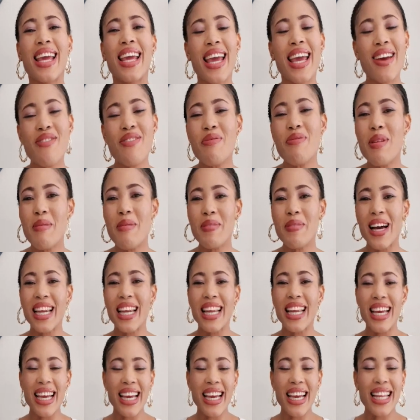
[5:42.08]
They gave me
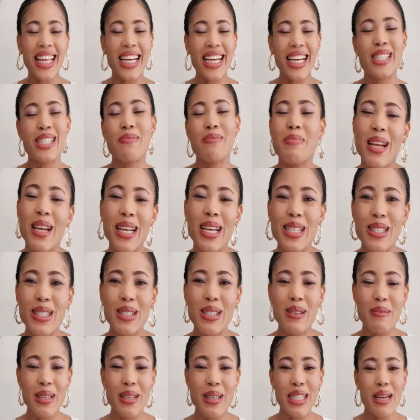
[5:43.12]
money. They
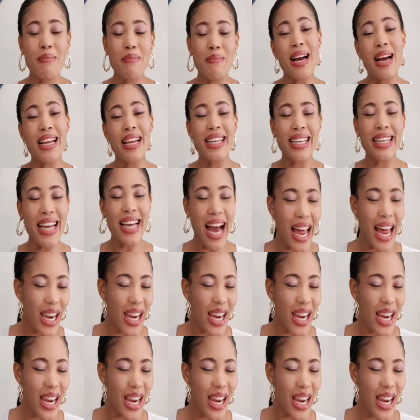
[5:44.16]
explained to me the money.